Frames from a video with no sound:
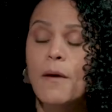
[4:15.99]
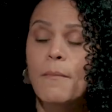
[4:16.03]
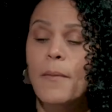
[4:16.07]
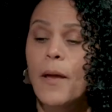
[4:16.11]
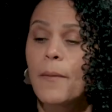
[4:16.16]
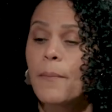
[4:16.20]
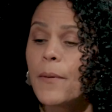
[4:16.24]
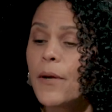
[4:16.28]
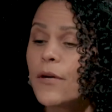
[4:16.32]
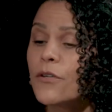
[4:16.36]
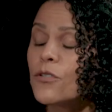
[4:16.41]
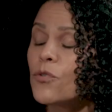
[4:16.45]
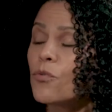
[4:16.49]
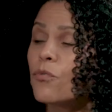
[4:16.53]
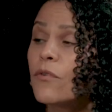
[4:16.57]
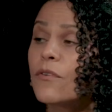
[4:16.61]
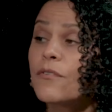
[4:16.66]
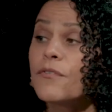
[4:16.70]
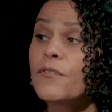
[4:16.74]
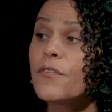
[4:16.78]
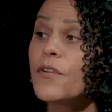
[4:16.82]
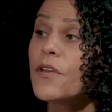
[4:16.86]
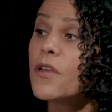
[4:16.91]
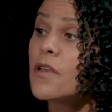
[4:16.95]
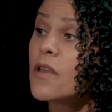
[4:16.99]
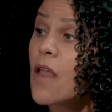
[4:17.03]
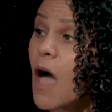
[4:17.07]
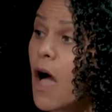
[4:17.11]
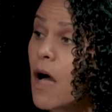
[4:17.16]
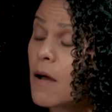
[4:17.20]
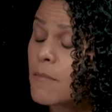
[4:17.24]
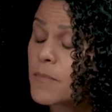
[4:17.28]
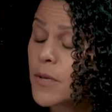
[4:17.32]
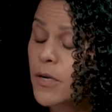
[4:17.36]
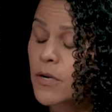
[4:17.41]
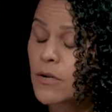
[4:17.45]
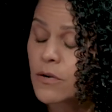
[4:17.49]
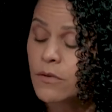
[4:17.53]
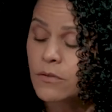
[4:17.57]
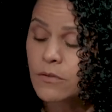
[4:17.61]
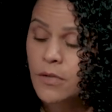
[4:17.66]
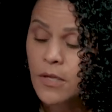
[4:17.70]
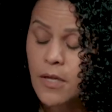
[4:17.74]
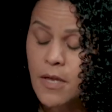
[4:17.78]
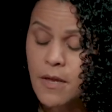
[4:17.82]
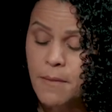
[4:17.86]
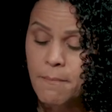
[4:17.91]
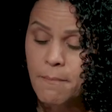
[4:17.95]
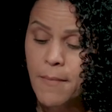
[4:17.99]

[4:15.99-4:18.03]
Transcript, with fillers: My parents were phenomenal.